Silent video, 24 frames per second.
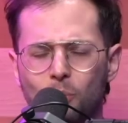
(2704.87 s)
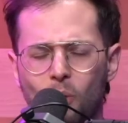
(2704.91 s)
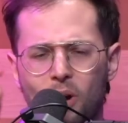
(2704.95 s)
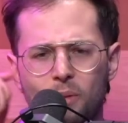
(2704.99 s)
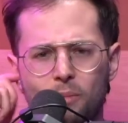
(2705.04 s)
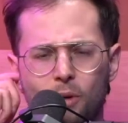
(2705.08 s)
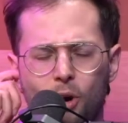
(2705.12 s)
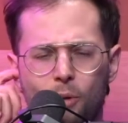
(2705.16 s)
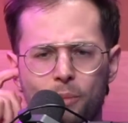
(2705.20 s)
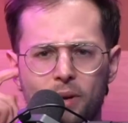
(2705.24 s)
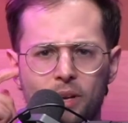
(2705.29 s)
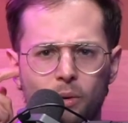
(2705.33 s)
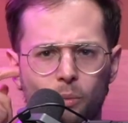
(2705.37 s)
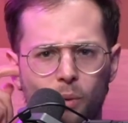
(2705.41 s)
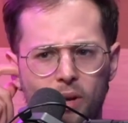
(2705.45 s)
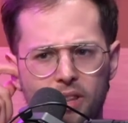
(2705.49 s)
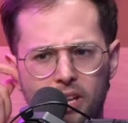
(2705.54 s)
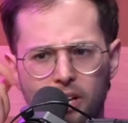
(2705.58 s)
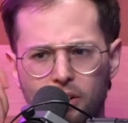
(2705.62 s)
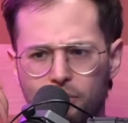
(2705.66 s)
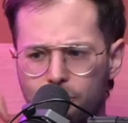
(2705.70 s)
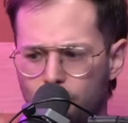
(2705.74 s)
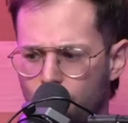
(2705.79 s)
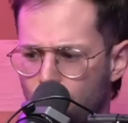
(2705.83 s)
one moment when
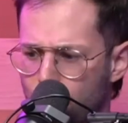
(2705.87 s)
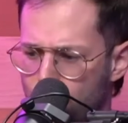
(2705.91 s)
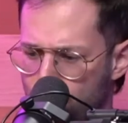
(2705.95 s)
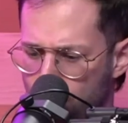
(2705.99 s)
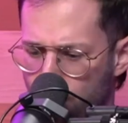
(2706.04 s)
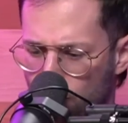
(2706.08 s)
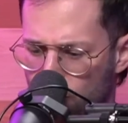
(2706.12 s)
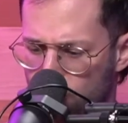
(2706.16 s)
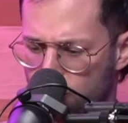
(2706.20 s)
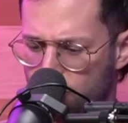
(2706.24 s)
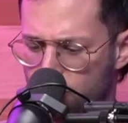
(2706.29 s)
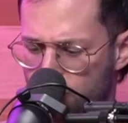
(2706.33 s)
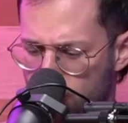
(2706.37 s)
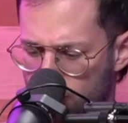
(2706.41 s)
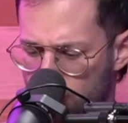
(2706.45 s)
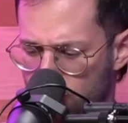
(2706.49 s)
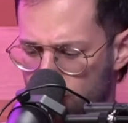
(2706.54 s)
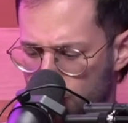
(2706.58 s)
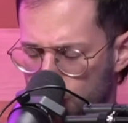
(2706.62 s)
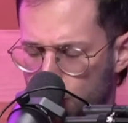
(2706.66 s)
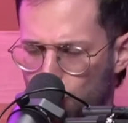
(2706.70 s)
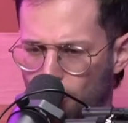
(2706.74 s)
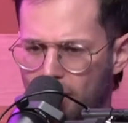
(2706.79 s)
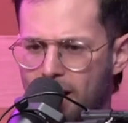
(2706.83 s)
they're first
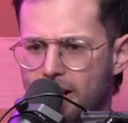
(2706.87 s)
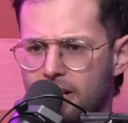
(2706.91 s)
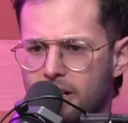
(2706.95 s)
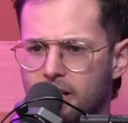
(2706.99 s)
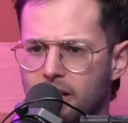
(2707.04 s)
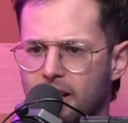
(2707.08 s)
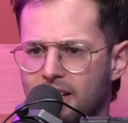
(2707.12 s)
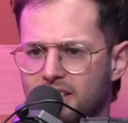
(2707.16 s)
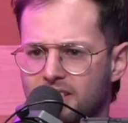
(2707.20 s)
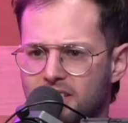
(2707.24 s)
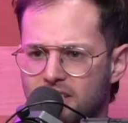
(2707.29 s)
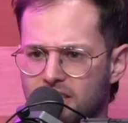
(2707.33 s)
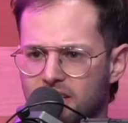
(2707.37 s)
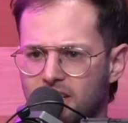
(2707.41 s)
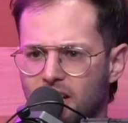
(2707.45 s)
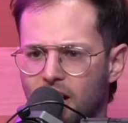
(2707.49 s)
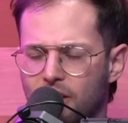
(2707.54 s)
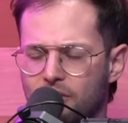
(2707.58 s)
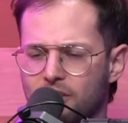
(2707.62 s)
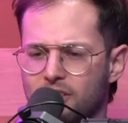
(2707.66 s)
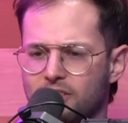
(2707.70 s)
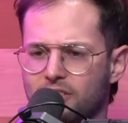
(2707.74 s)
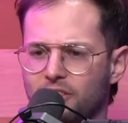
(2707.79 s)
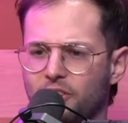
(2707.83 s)
stranded at sea
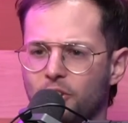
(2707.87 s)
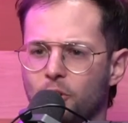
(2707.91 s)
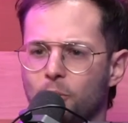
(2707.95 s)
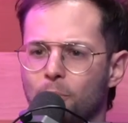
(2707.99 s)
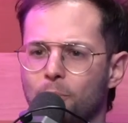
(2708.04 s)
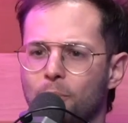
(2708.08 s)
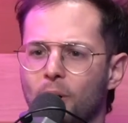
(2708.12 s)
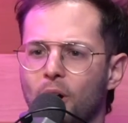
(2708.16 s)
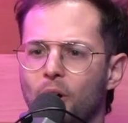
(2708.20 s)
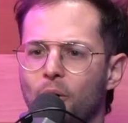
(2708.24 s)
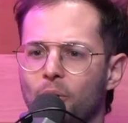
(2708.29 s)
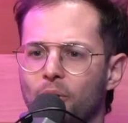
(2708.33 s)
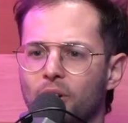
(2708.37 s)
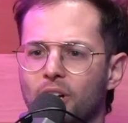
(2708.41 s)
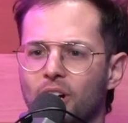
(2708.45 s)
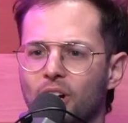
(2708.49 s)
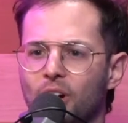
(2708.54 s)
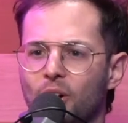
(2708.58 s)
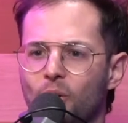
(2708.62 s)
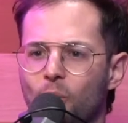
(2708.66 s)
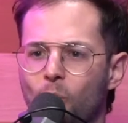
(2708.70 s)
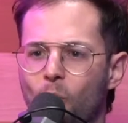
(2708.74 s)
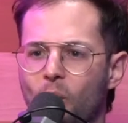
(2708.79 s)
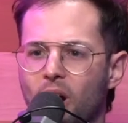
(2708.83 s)
on this little boat
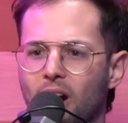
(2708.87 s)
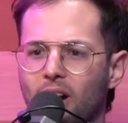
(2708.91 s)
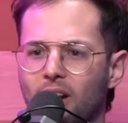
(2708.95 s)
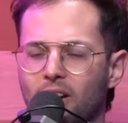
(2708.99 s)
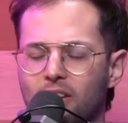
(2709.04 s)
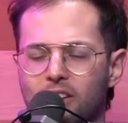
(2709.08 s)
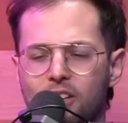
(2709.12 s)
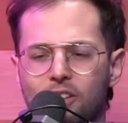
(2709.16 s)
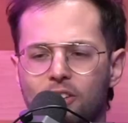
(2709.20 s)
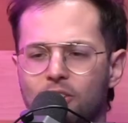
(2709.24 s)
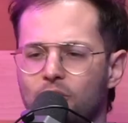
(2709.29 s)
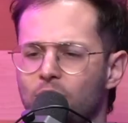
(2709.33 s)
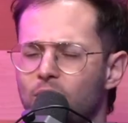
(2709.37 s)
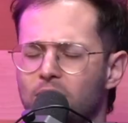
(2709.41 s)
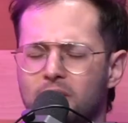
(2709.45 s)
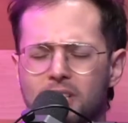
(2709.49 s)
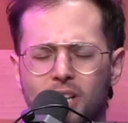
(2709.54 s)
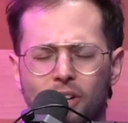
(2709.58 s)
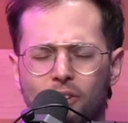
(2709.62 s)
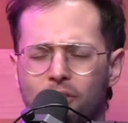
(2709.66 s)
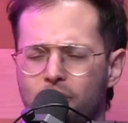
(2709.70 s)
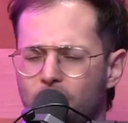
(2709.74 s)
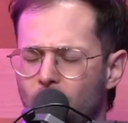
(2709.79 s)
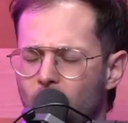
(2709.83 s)
where, you can
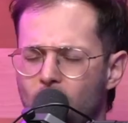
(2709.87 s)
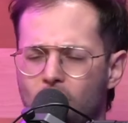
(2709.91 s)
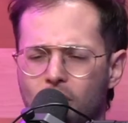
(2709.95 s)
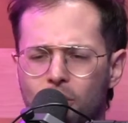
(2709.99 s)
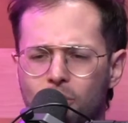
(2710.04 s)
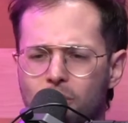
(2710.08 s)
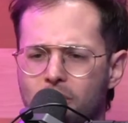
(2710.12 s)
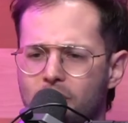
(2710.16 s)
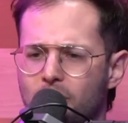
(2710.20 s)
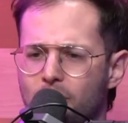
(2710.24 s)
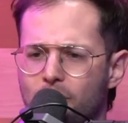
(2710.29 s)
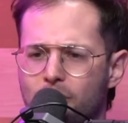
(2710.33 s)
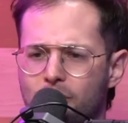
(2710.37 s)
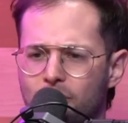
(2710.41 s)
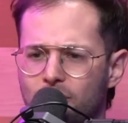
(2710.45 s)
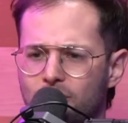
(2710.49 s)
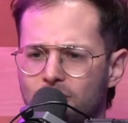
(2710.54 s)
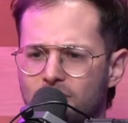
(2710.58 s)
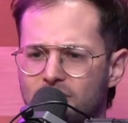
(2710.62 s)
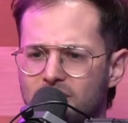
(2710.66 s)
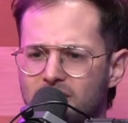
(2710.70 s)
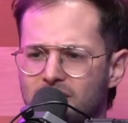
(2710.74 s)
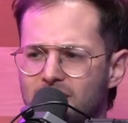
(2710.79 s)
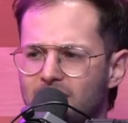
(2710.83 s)
tell that they're hungry, they're
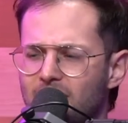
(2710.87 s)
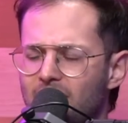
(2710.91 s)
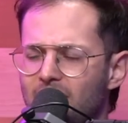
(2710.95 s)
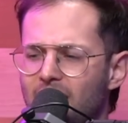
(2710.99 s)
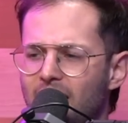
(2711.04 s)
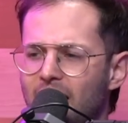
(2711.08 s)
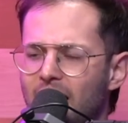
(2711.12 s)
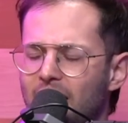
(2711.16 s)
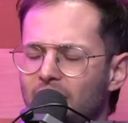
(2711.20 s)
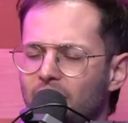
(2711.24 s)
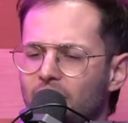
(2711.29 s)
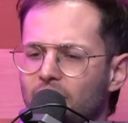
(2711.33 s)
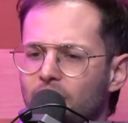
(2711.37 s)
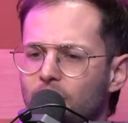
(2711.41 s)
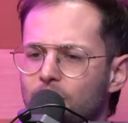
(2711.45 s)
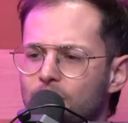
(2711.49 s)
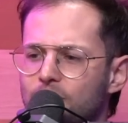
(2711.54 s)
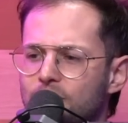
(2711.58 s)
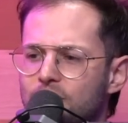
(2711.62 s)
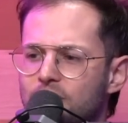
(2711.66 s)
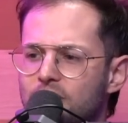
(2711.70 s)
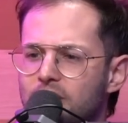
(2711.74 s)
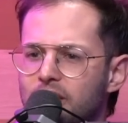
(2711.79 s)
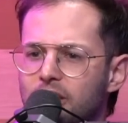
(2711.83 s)
thirsty, and a little
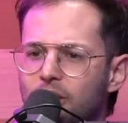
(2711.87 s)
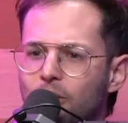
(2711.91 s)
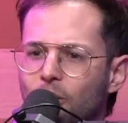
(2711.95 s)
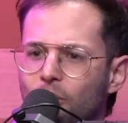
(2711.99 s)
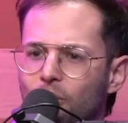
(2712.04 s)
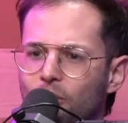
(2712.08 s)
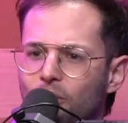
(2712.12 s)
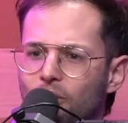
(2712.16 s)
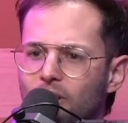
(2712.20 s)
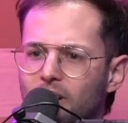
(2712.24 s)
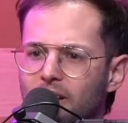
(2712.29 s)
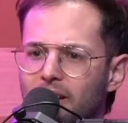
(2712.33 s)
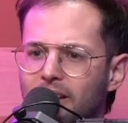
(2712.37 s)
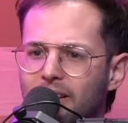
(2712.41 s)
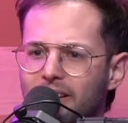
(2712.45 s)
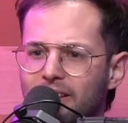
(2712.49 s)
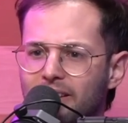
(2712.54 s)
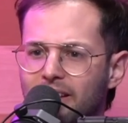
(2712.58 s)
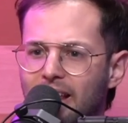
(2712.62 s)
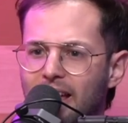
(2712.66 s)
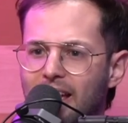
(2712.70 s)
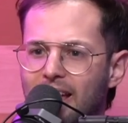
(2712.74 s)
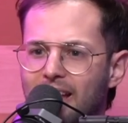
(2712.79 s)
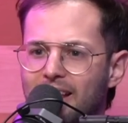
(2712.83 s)
seagull
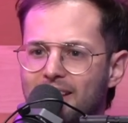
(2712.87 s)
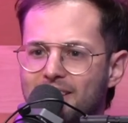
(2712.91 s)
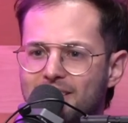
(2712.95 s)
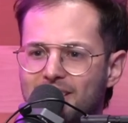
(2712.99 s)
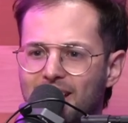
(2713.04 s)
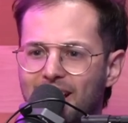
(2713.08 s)
lands